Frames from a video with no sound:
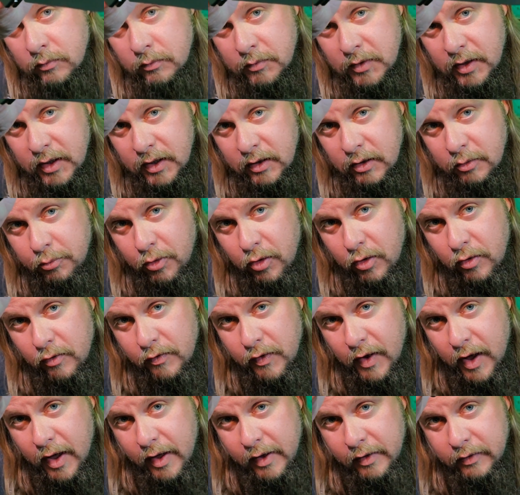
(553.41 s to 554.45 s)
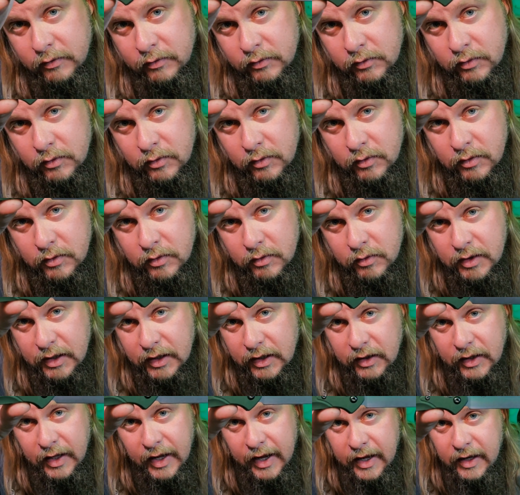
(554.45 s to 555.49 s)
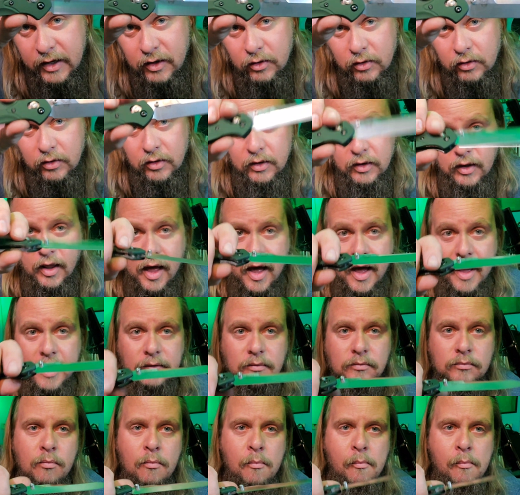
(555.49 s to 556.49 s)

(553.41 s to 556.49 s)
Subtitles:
Digging the profile. Digging the handle a lot.